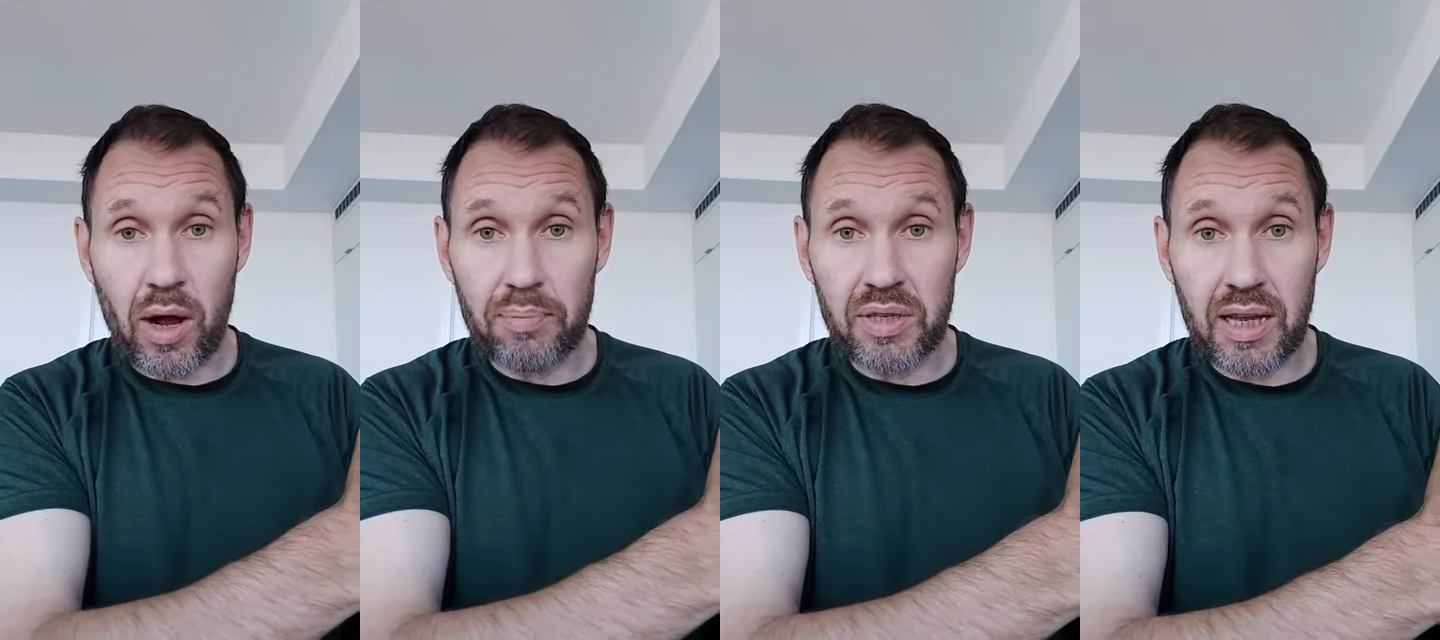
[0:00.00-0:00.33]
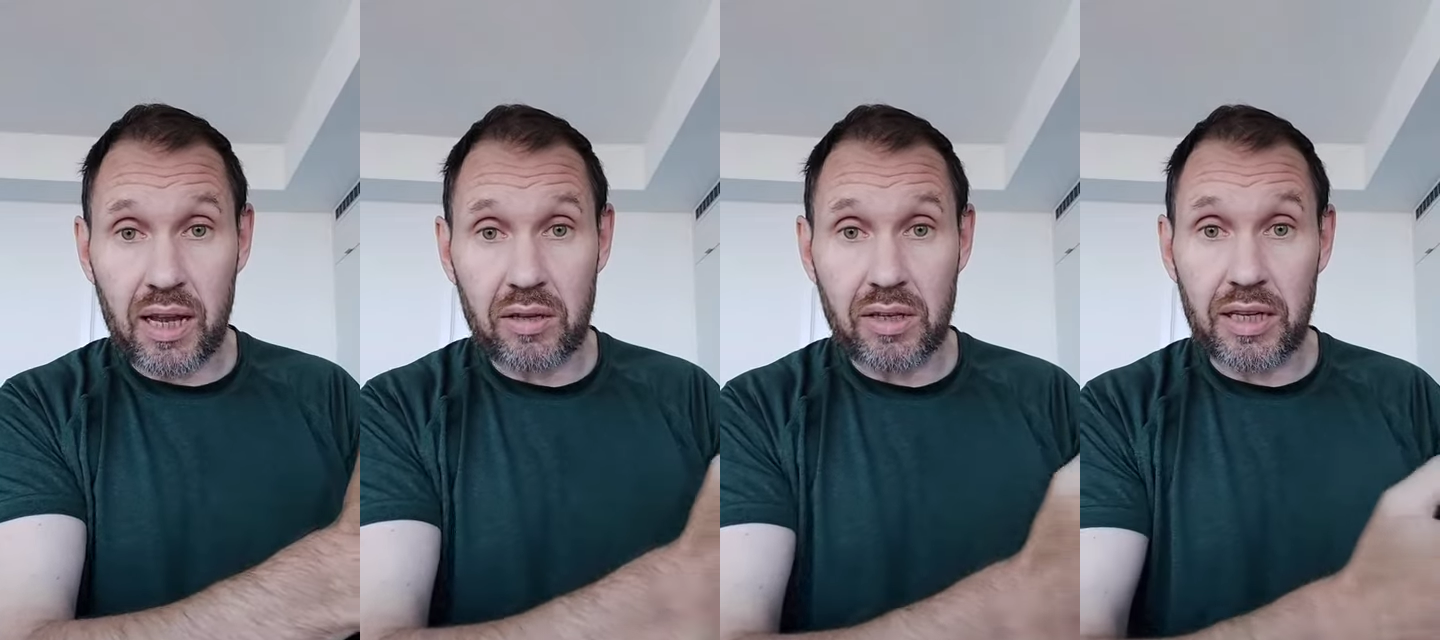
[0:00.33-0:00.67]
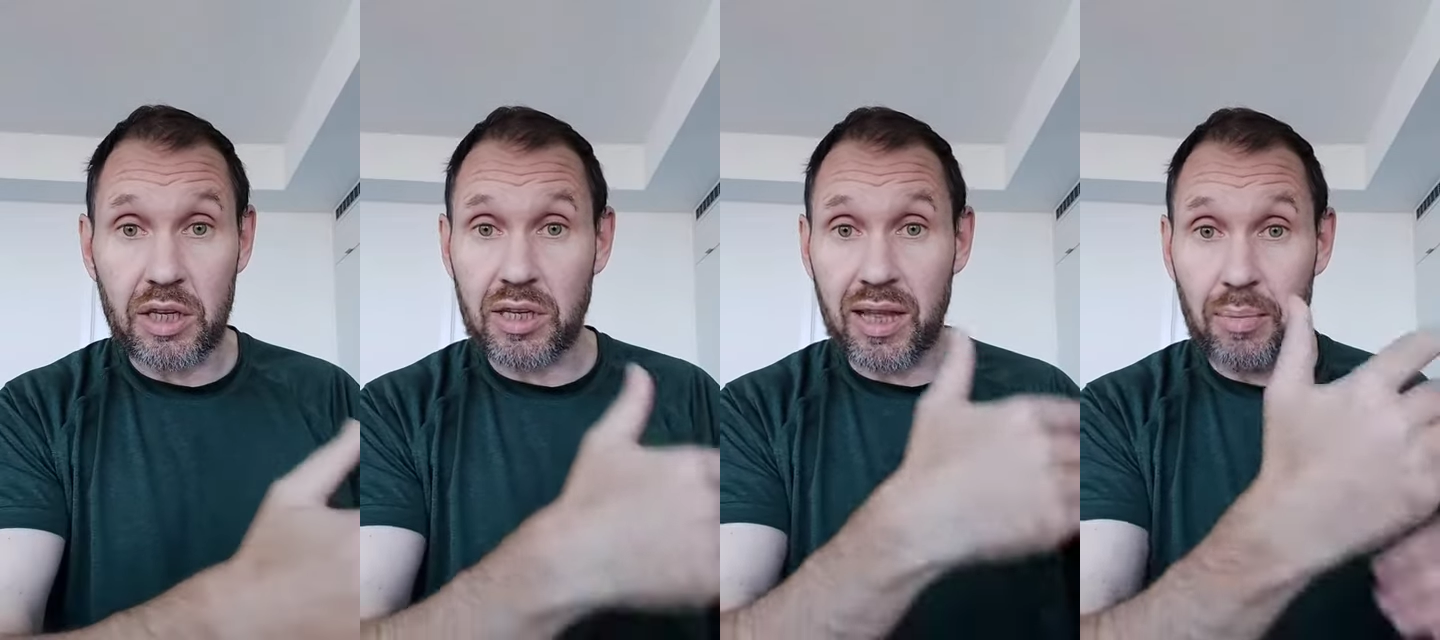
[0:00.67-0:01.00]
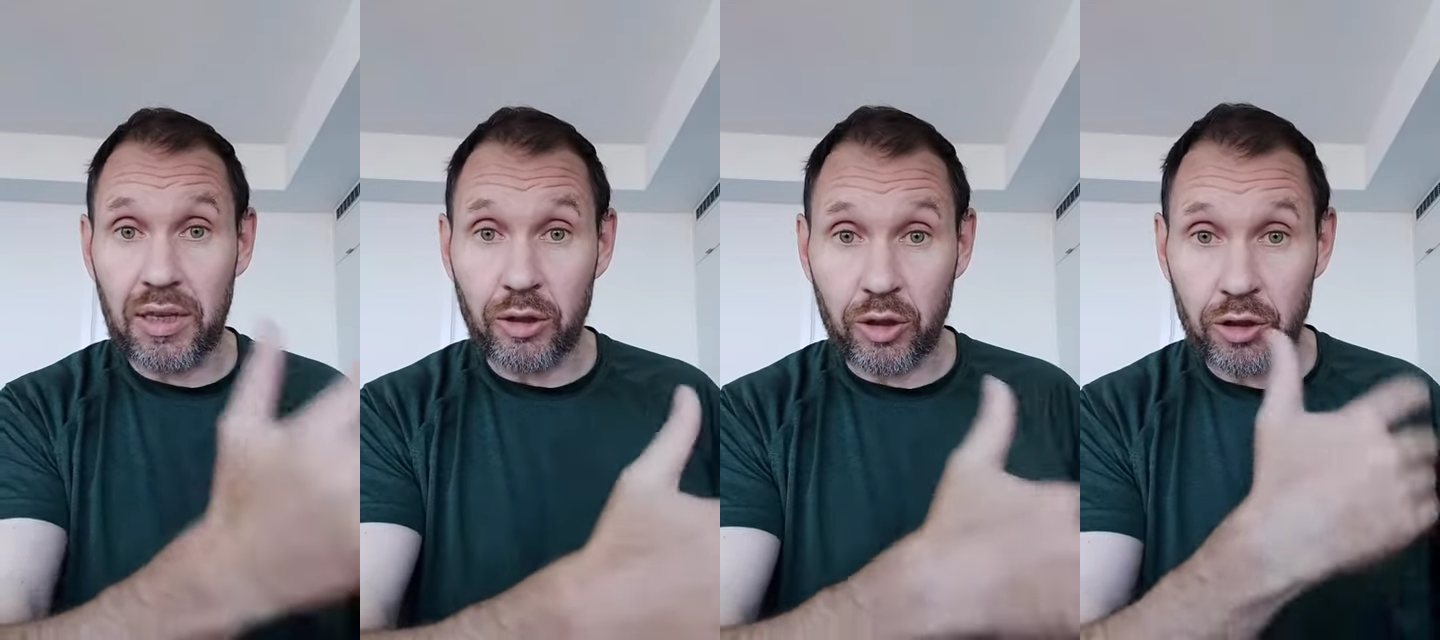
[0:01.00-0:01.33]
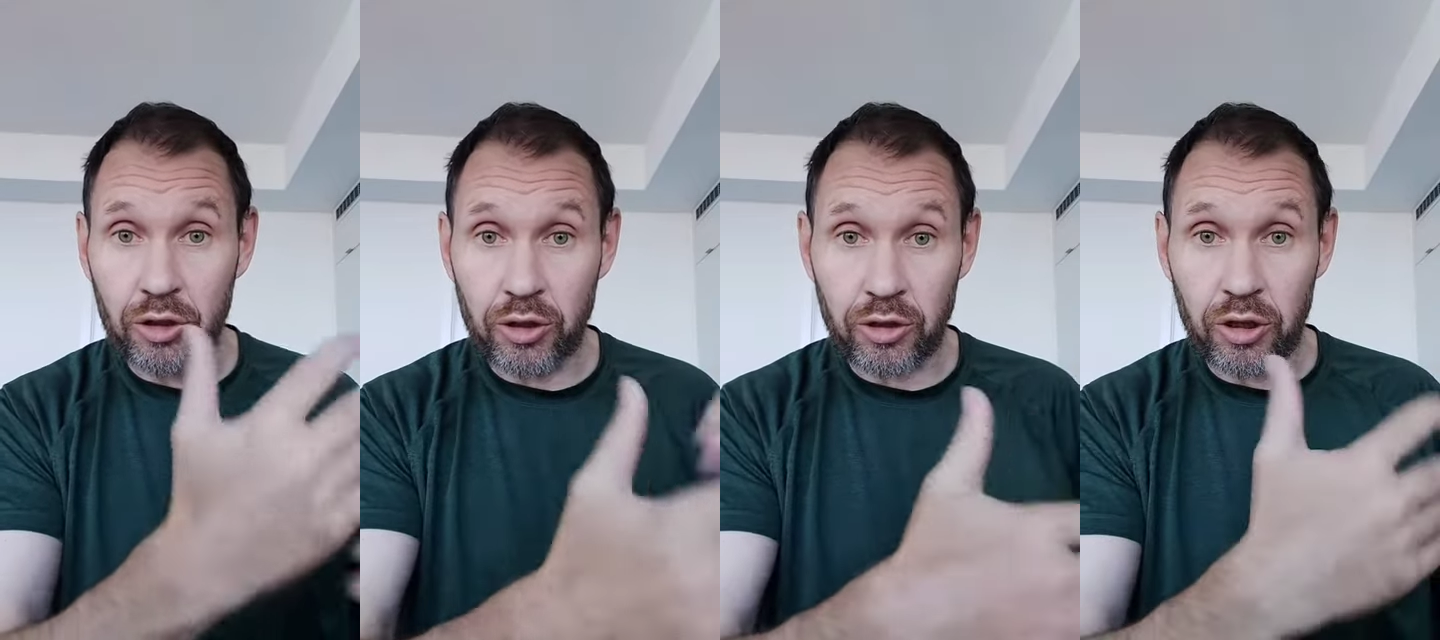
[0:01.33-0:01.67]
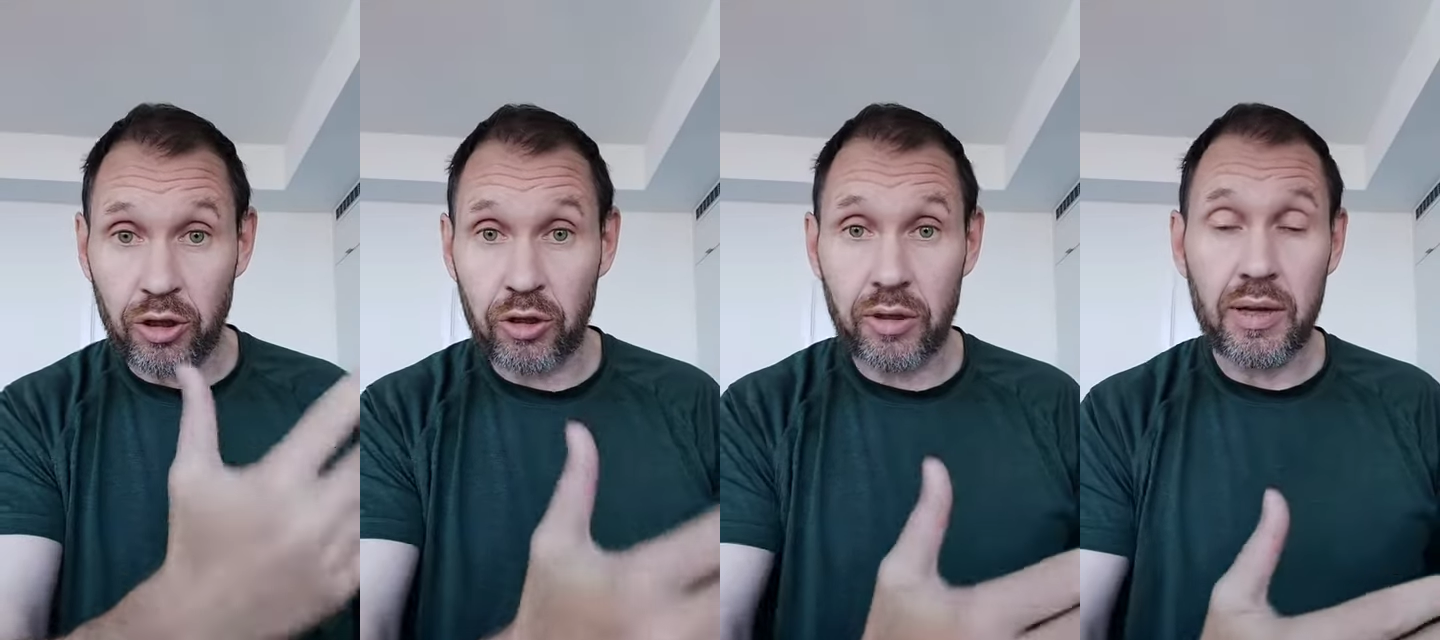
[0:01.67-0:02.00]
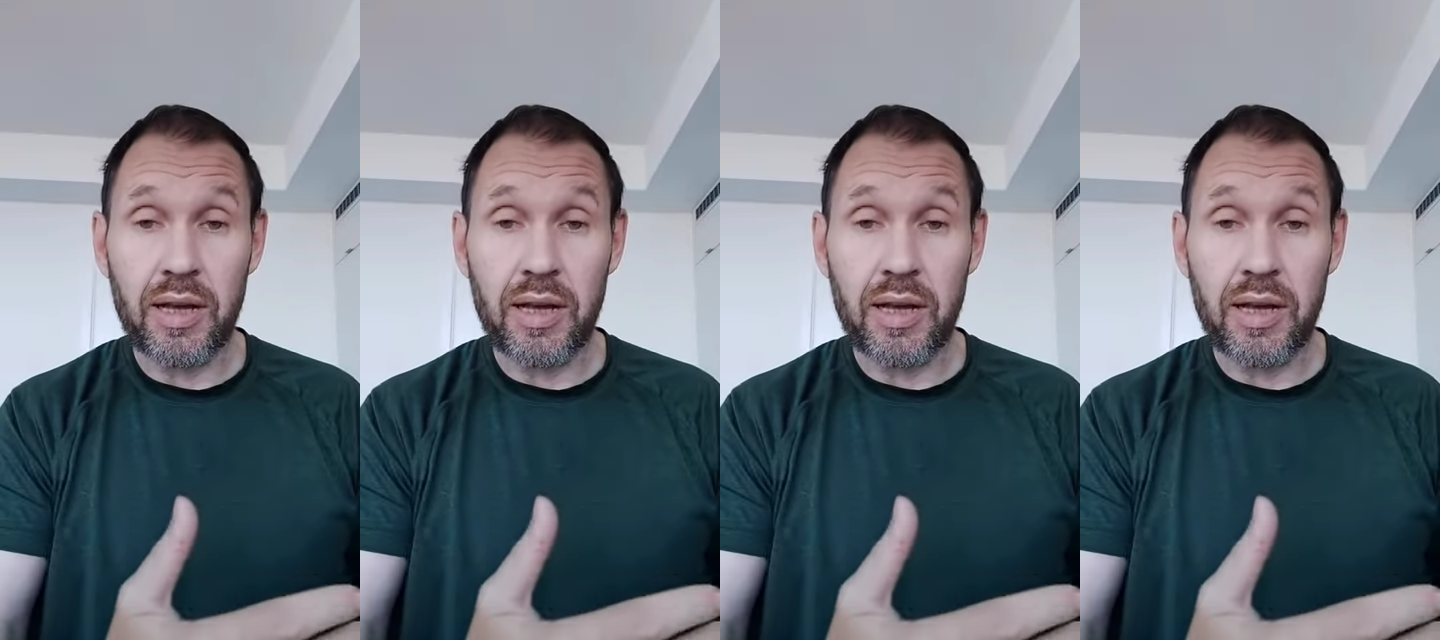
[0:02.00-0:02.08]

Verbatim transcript: upsells. They just let me learn, learn, learn.